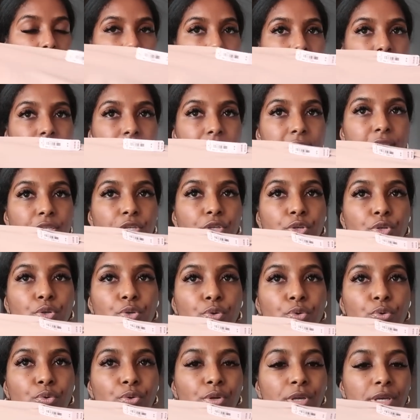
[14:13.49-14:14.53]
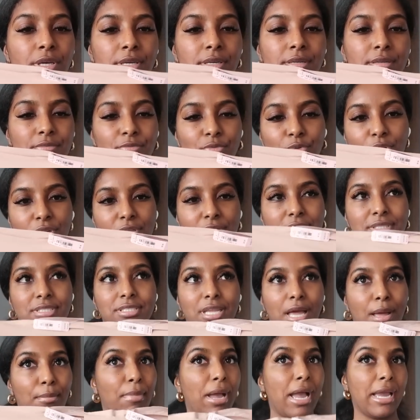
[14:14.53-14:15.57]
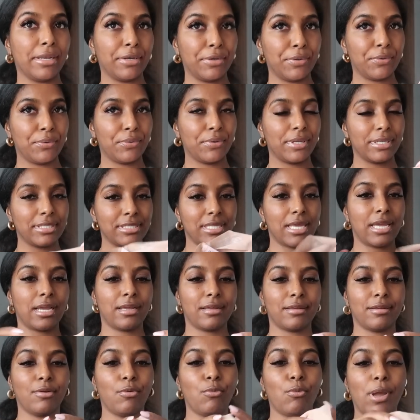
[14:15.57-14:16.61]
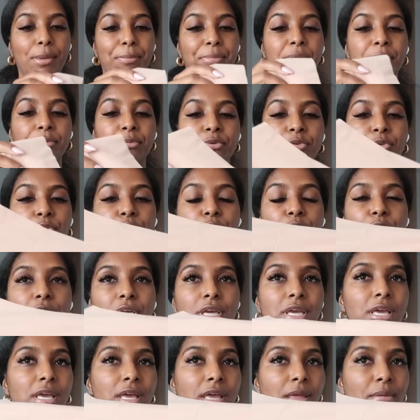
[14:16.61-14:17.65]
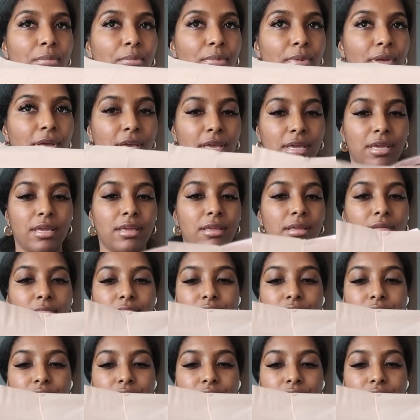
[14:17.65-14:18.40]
this nude, well it's not my nude, it's like white people nude, but